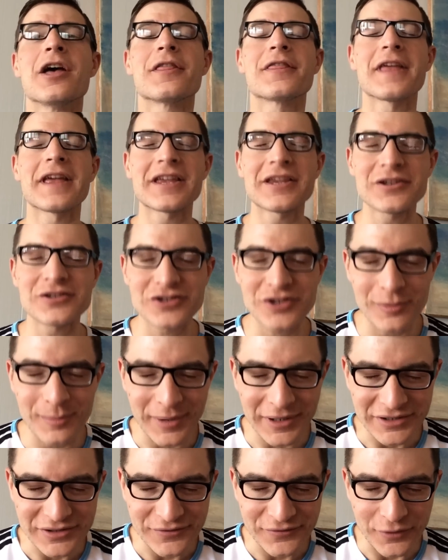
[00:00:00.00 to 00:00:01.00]
Thank you so
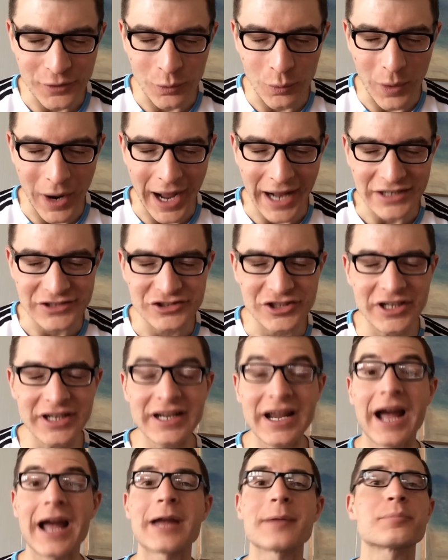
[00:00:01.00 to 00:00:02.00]
much for
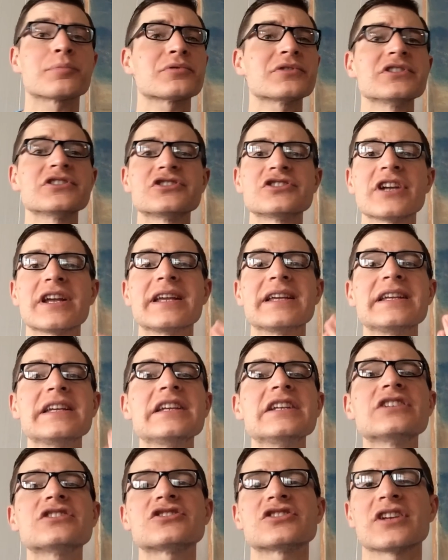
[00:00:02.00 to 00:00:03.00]
watching. I appreciate
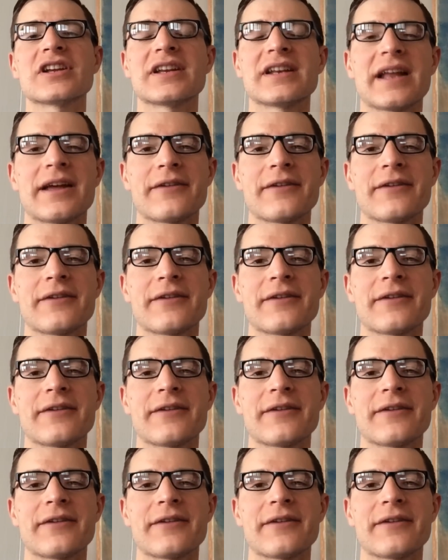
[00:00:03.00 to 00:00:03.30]
each and